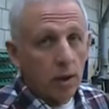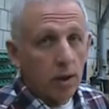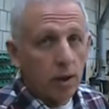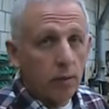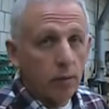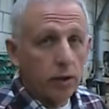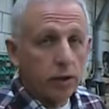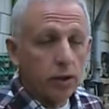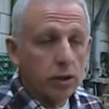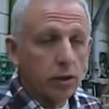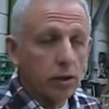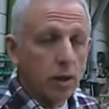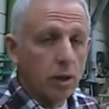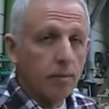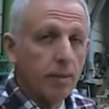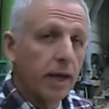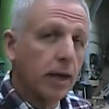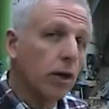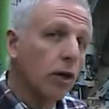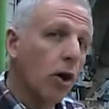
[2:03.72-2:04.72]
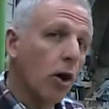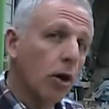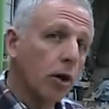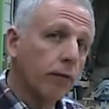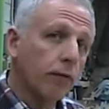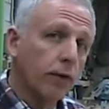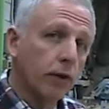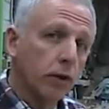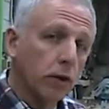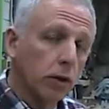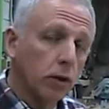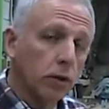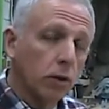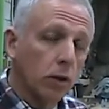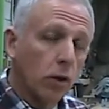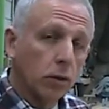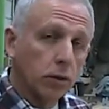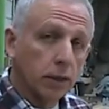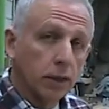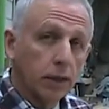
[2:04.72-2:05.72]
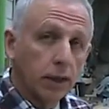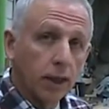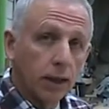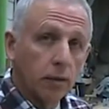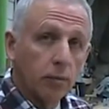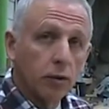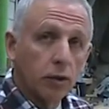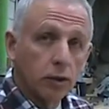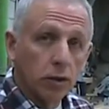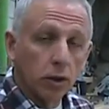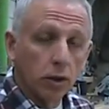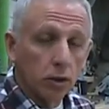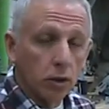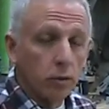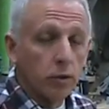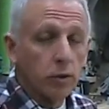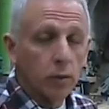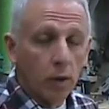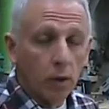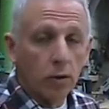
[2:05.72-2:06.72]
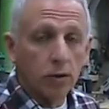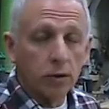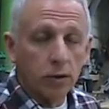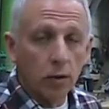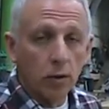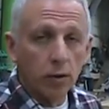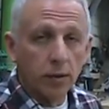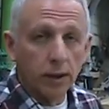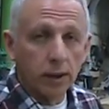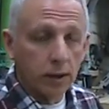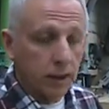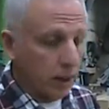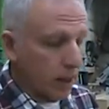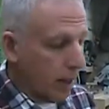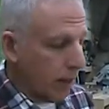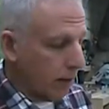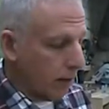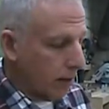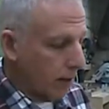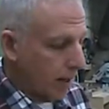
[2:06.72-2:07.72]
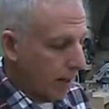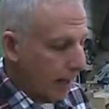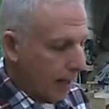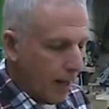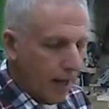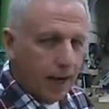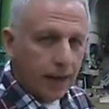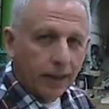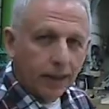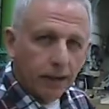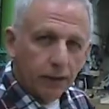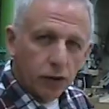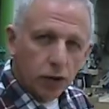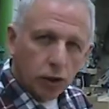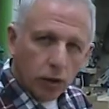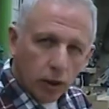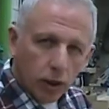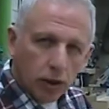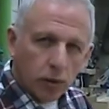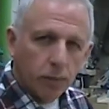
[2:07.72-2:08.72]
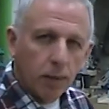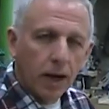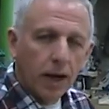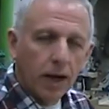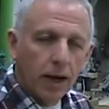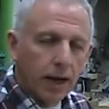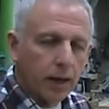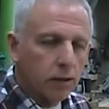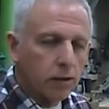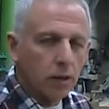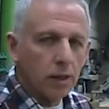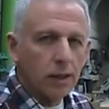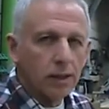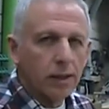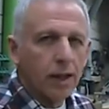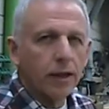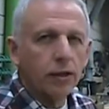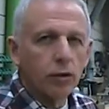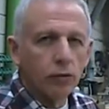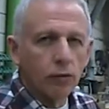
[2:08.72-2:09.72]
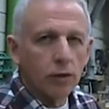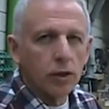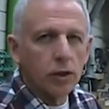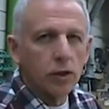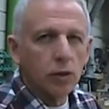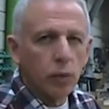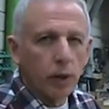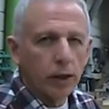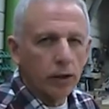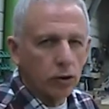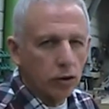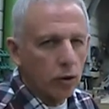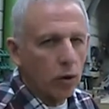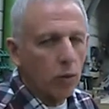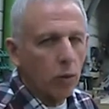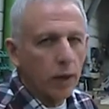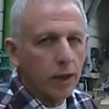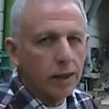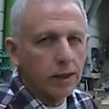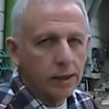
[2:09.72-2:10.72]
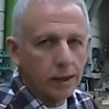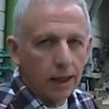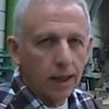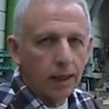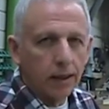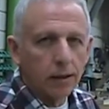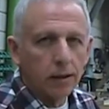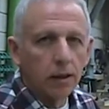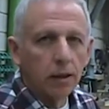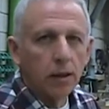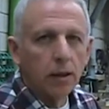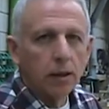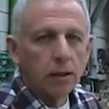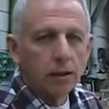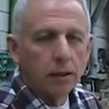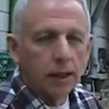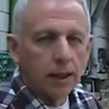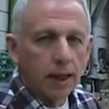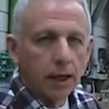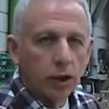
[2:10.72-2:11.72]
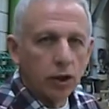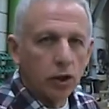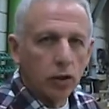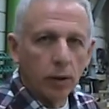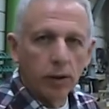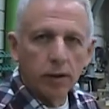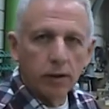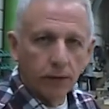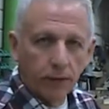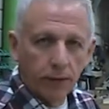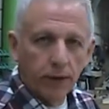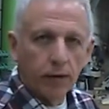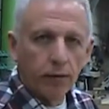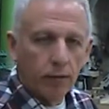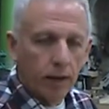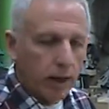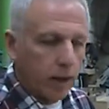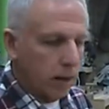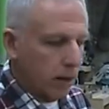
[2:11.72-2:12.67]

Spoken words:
which is going to make it harder for the glue to hold it together because the glue is what holds the whole thing together, and it leaves sawdust behind. So there's lots of reasons why you don't want to sand to get a joint to fit right.